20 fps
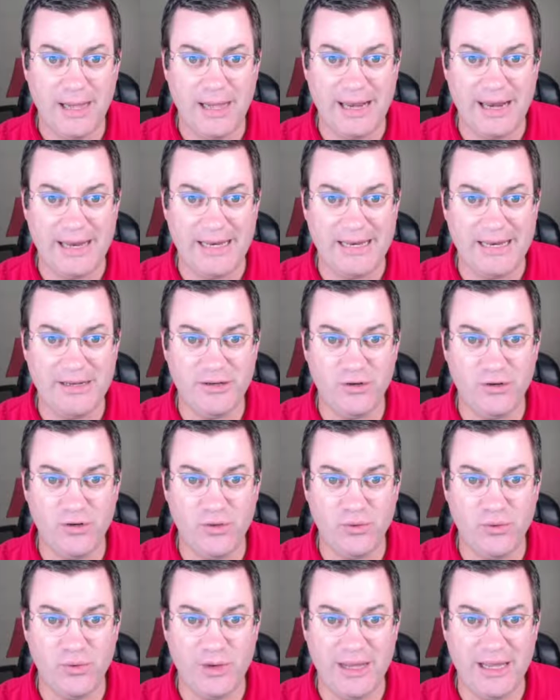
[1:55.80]
and I need to
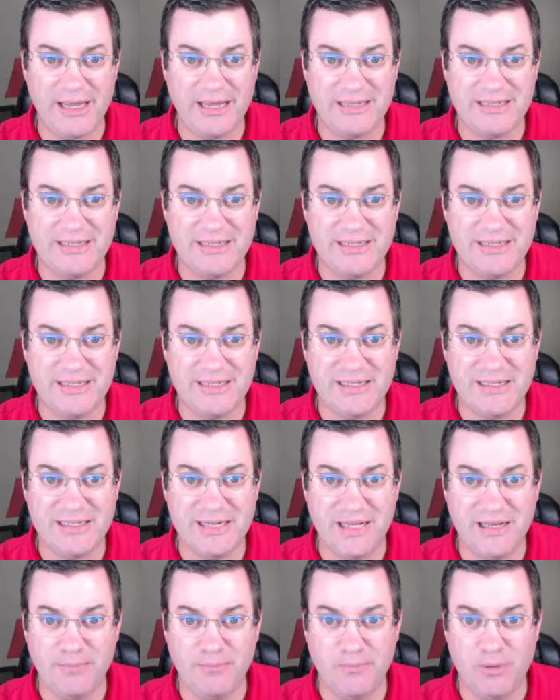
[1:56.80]
do a
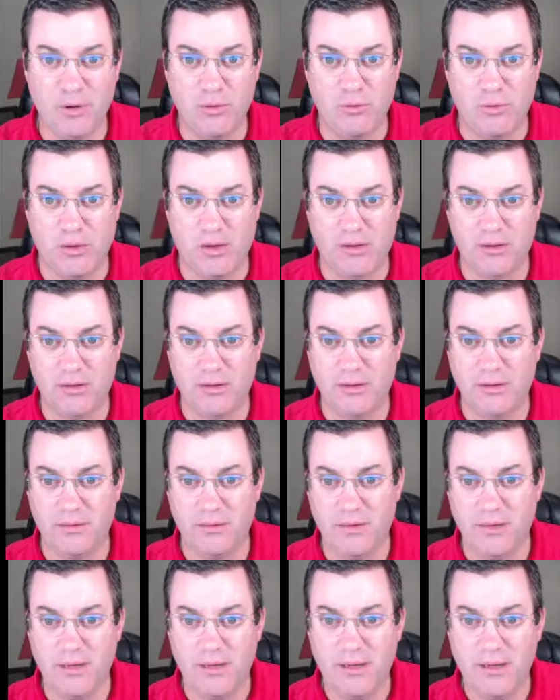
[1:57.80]
tempo mark.
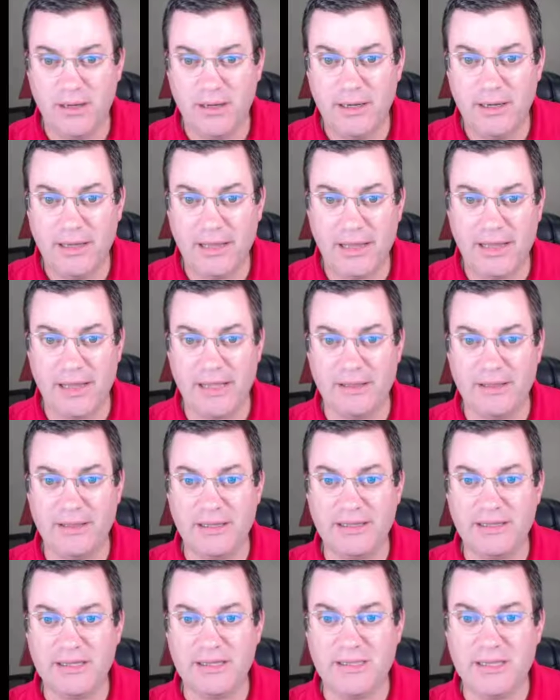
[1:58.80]
And
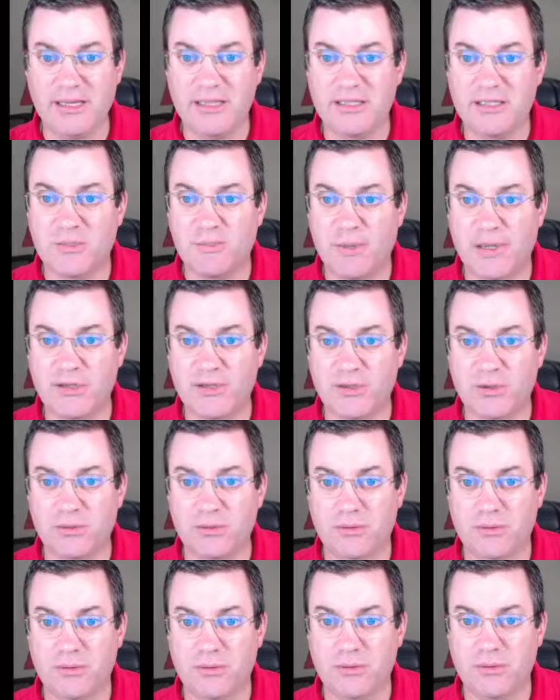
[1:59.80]
this is a
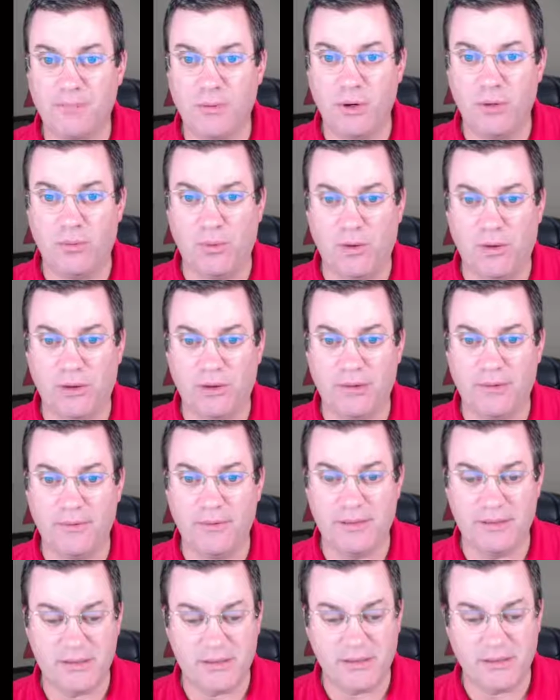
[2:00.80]
special tempo mark,
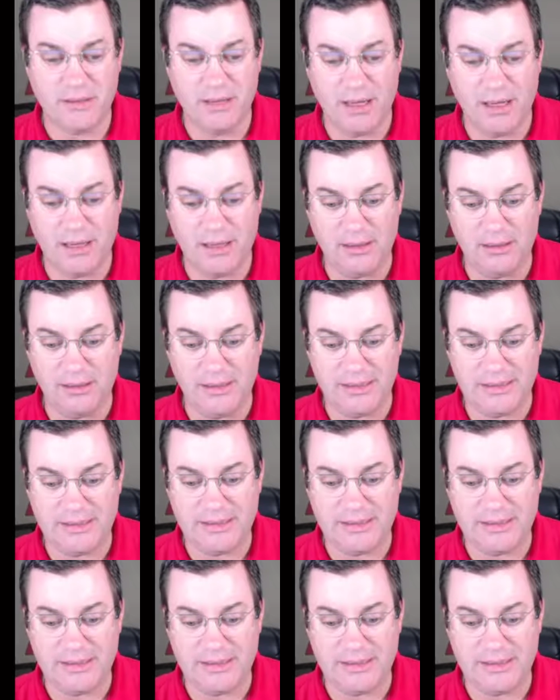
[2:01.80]
this lo